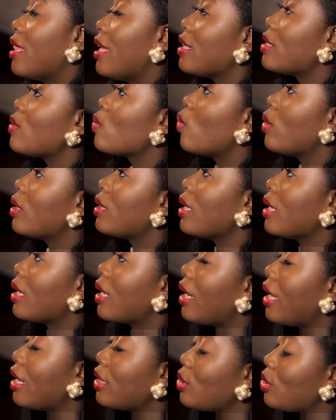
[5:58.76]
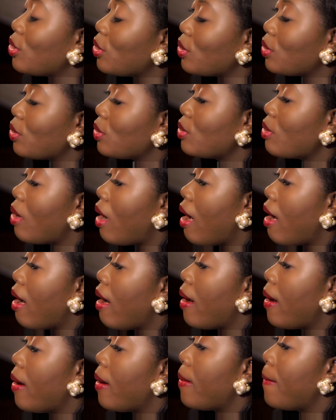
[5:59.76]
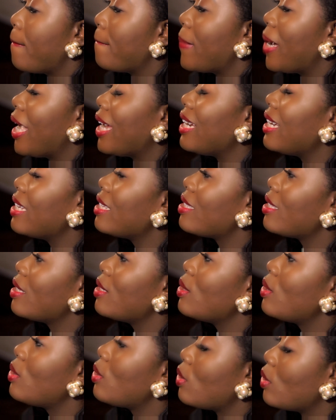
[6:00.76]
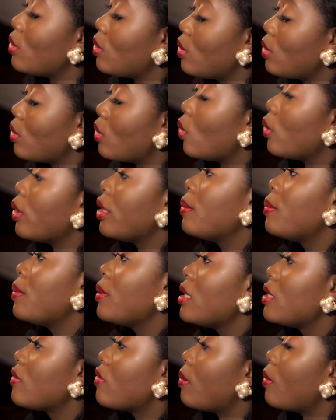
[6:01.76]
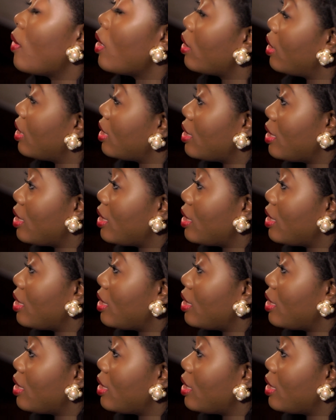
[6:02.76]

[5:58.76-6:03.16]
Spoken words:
That's one thing that I do. I listen to OAPs from other